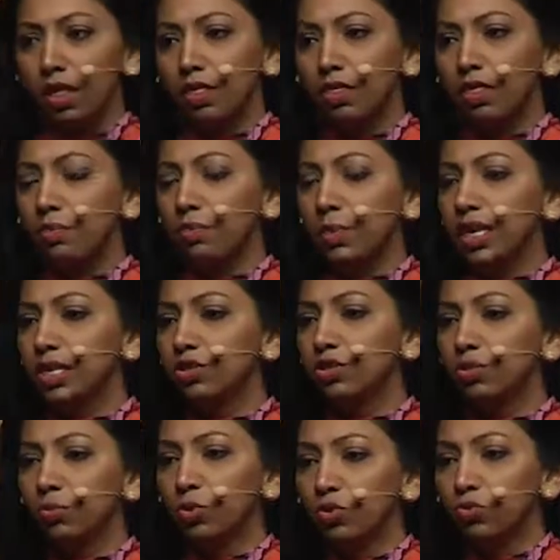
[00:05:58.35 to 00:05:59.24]
The Me
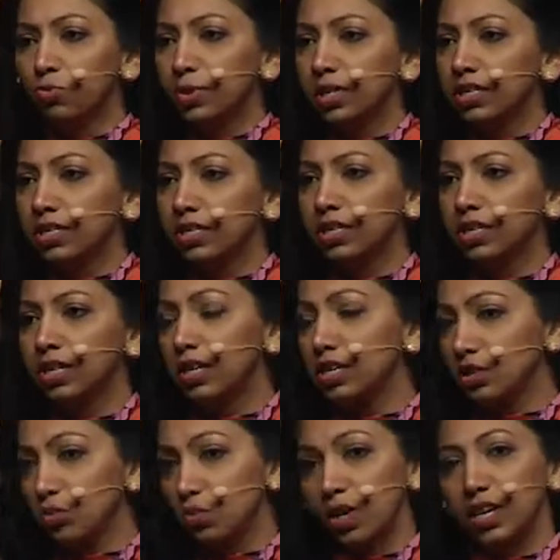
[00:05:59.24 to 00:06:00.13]
Too movement
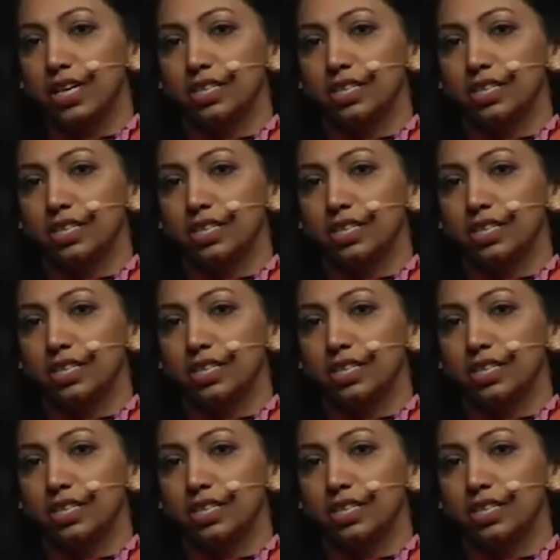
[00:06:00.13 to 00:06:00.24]
is one